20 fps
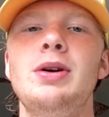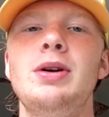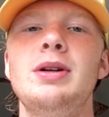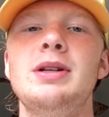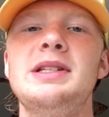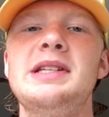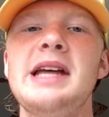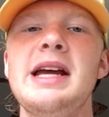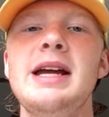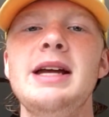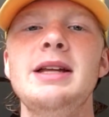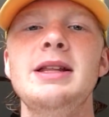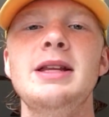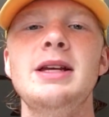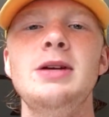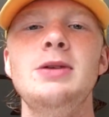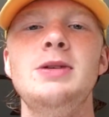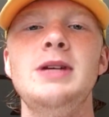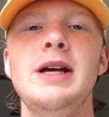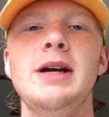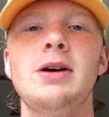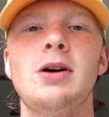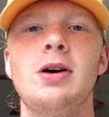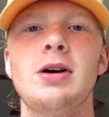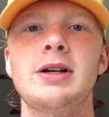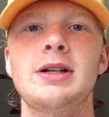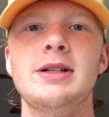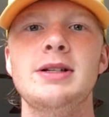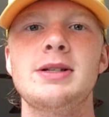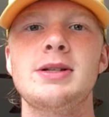saying that you take
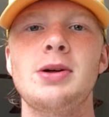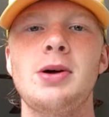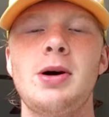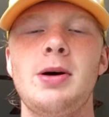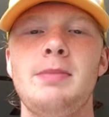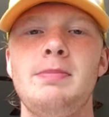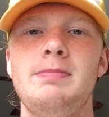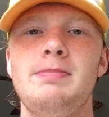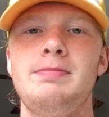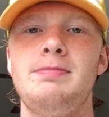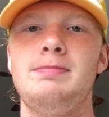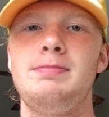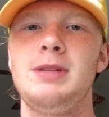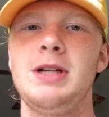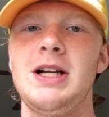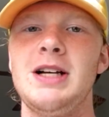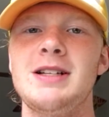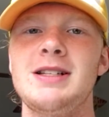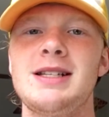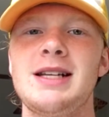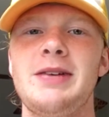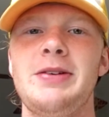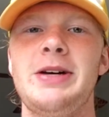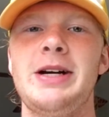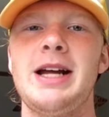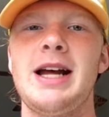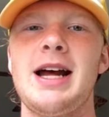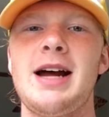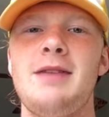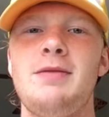Arkansas plus
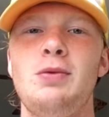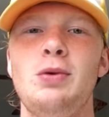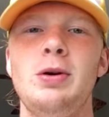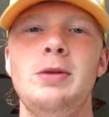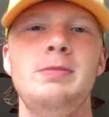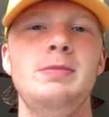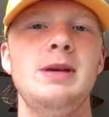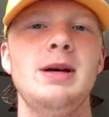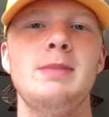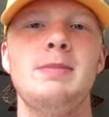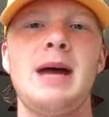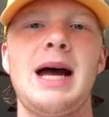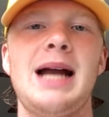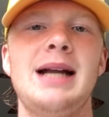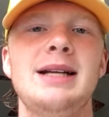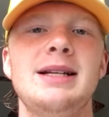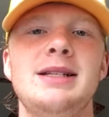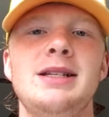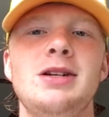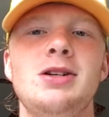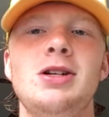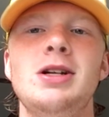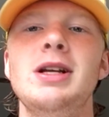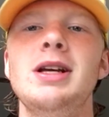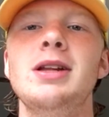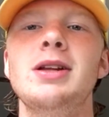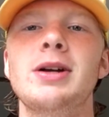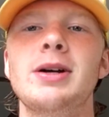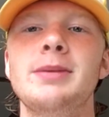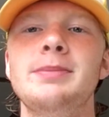7.5 wouldn't be a bad decision
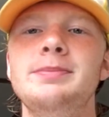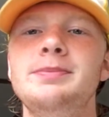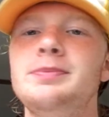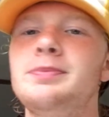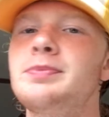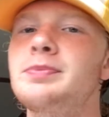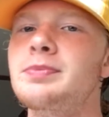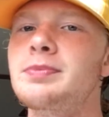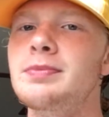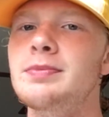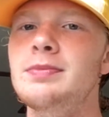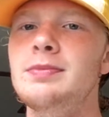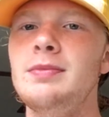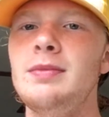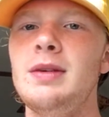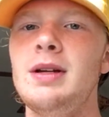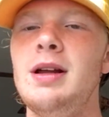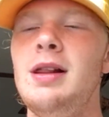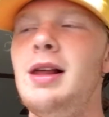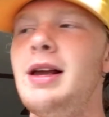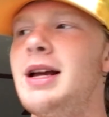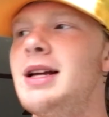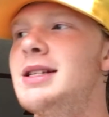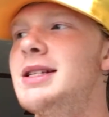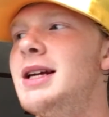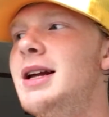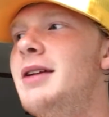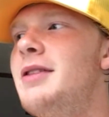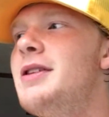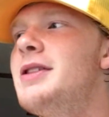either. Like I
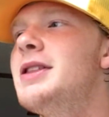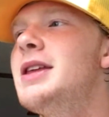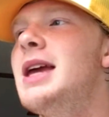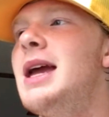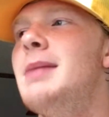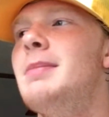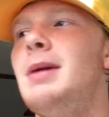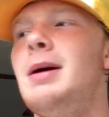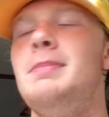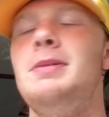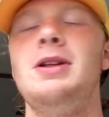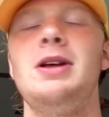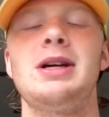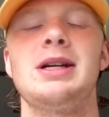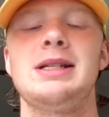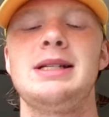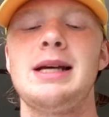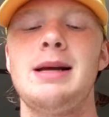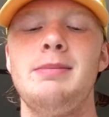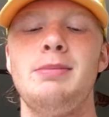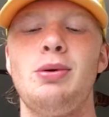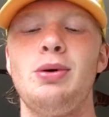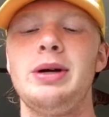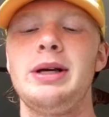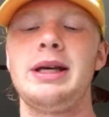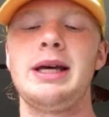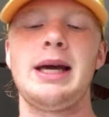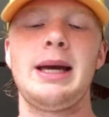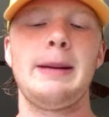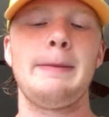said, I think the game might be like a
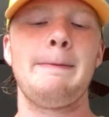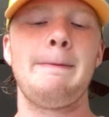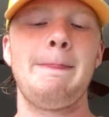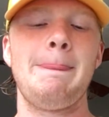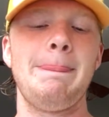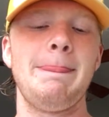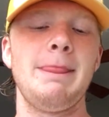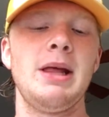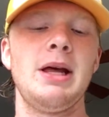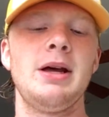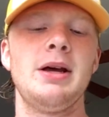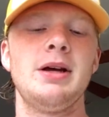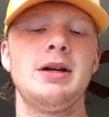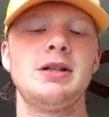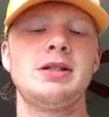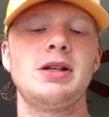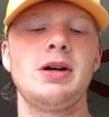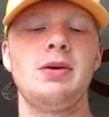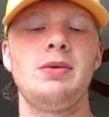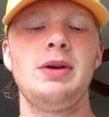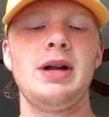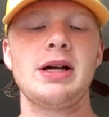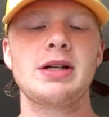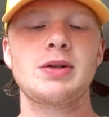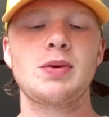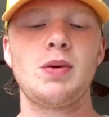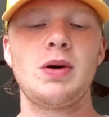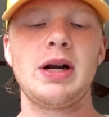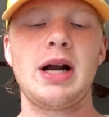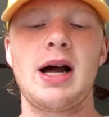10-point game. So
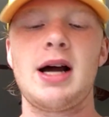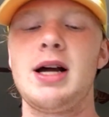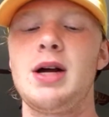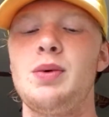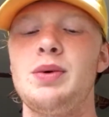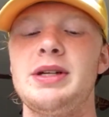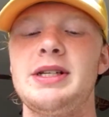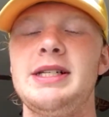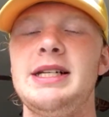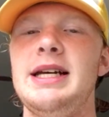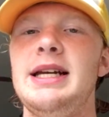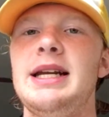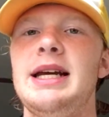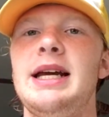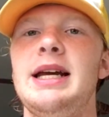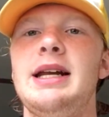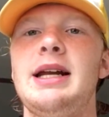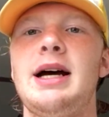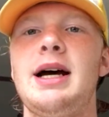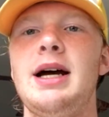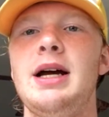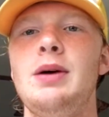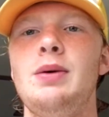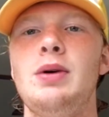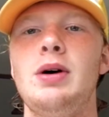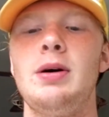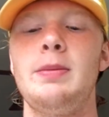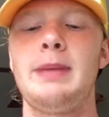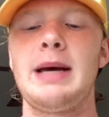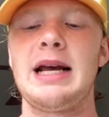next one, Iowa State and
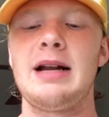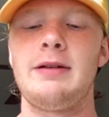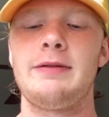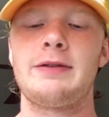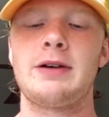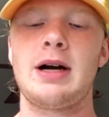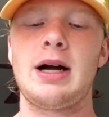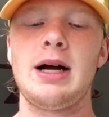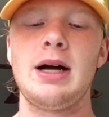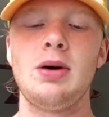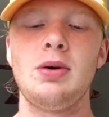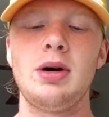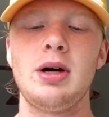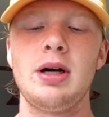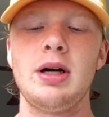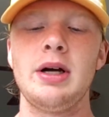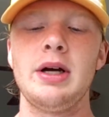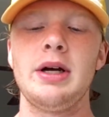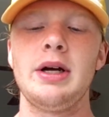Iowa, battle for Iowa.